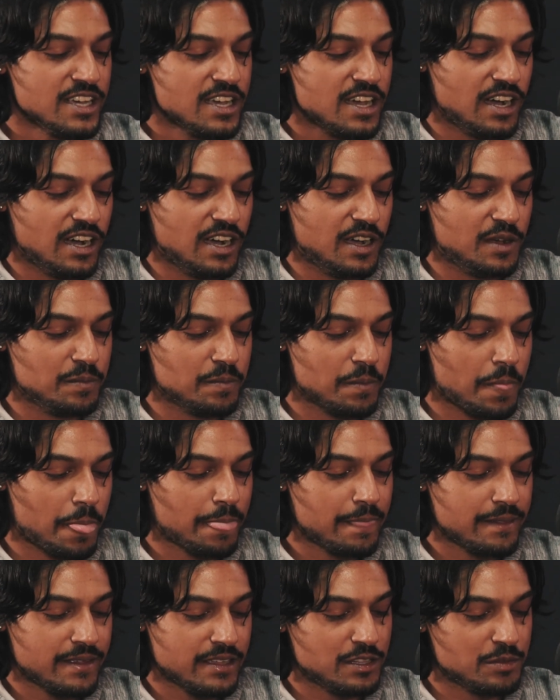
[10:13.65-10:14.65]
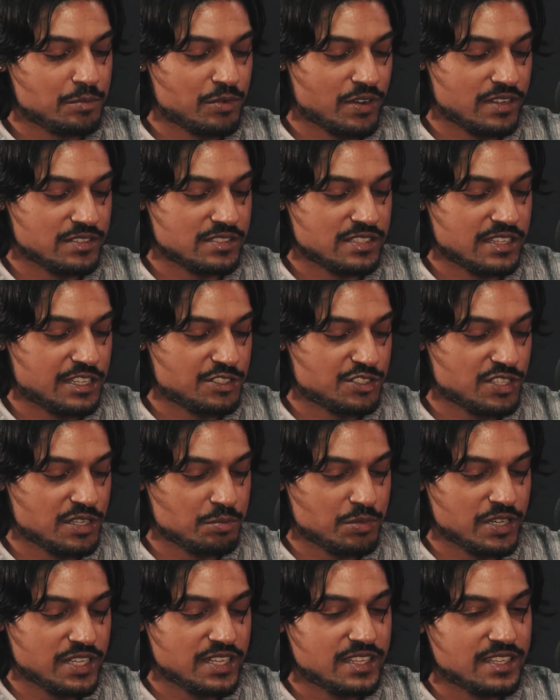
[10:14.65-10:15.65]
Um, in the pronunciation,
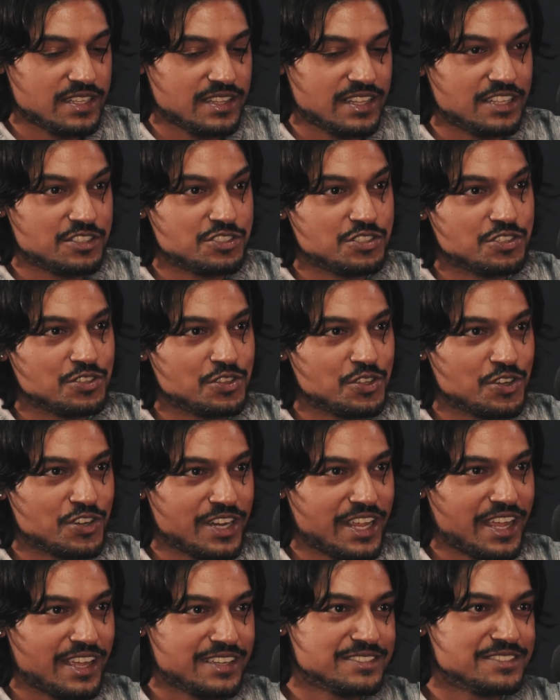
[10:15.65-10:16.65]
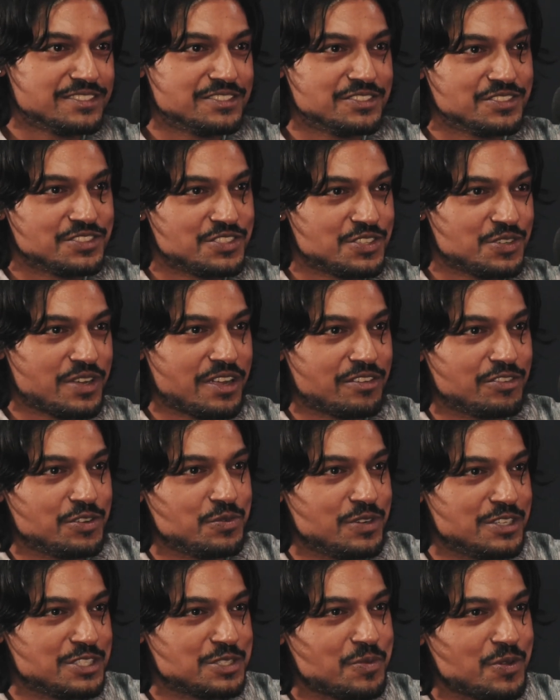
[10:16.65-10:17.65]
but that's your learning. So mm-hmm.
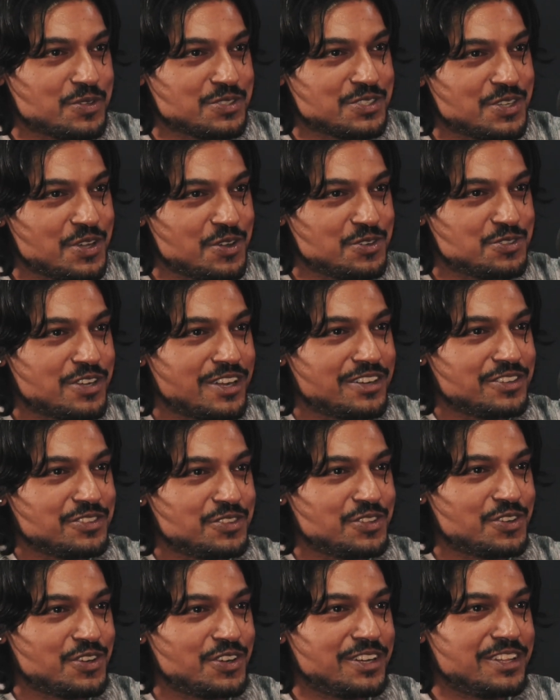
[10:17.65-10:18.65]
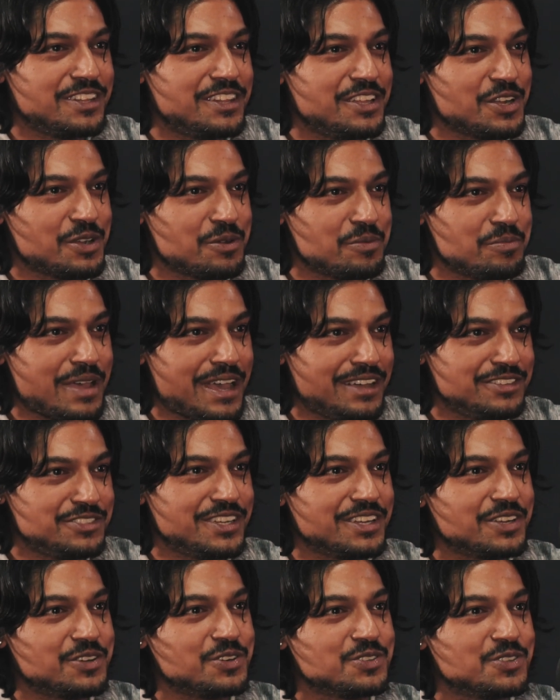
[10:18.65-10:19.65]
everyone is supposed to go try to learn their
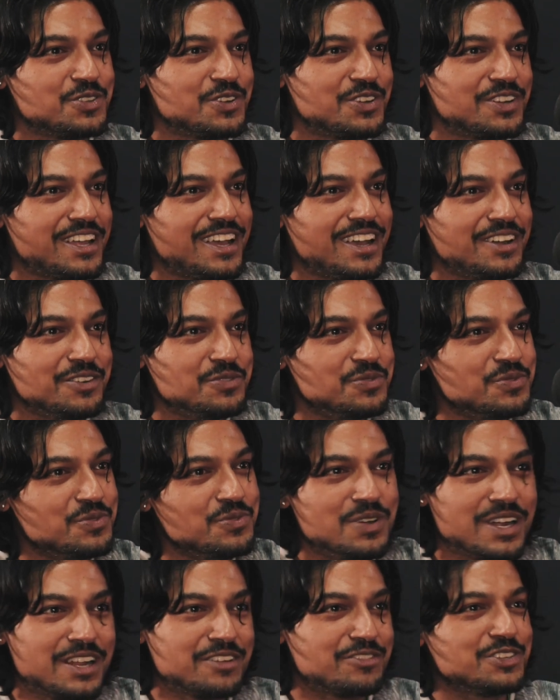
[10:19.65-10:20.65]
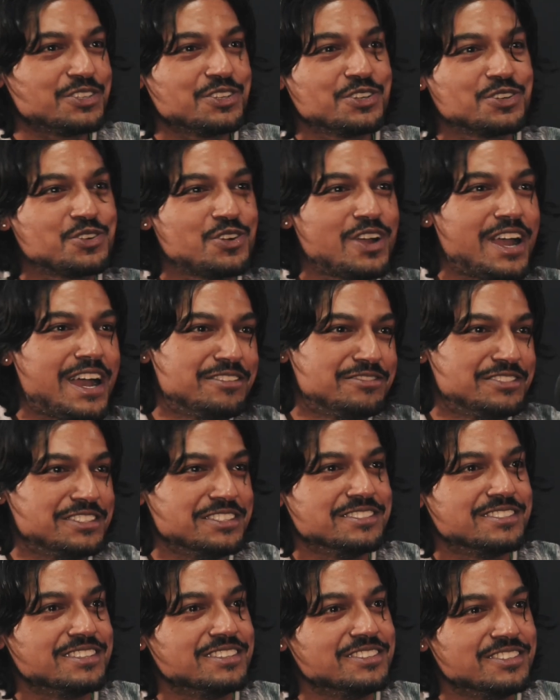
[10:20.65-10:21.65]
magic or learn how whatever your craft
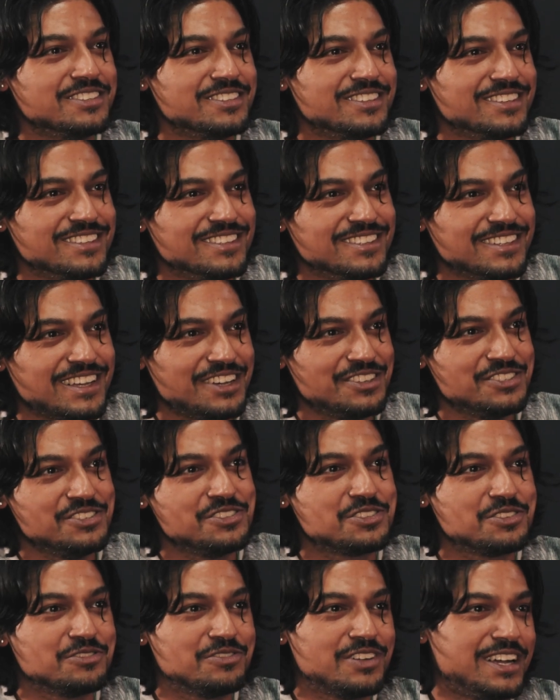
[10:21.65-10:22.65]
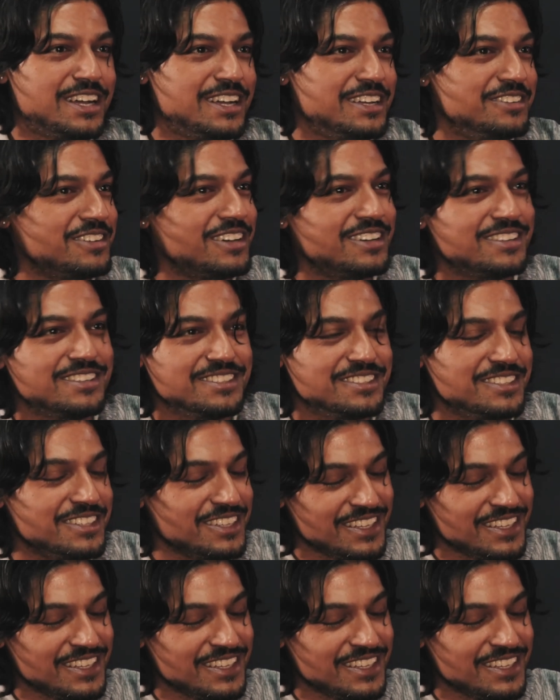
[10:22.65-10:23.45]
is that you're gonna how you survive, how to